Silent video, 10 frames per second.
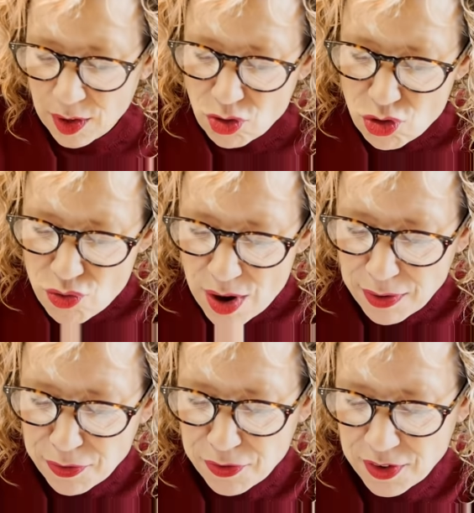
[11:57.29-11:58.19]

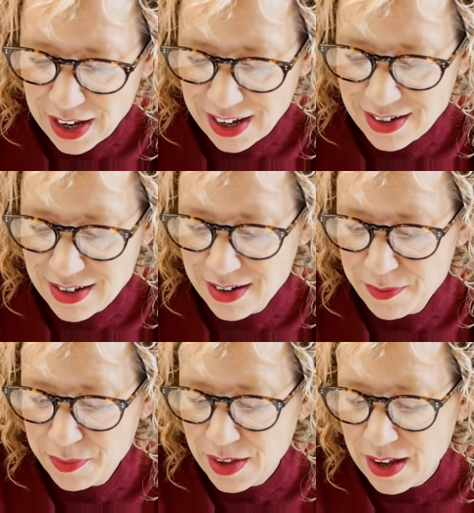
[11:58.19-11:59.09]
Drifted,
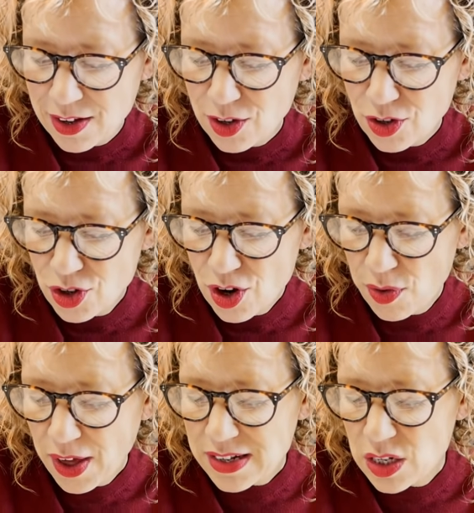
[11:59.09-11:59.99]
do you know,
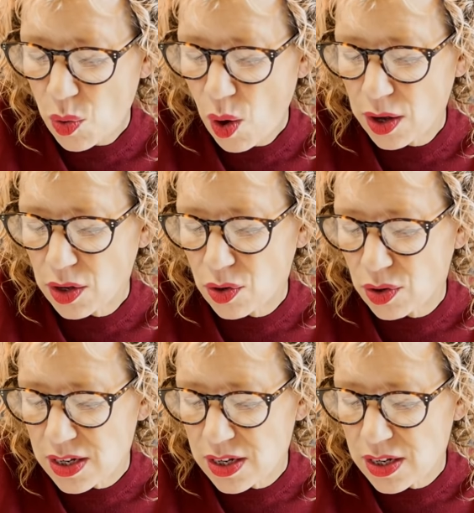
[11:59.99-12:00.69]
that's quite good. He's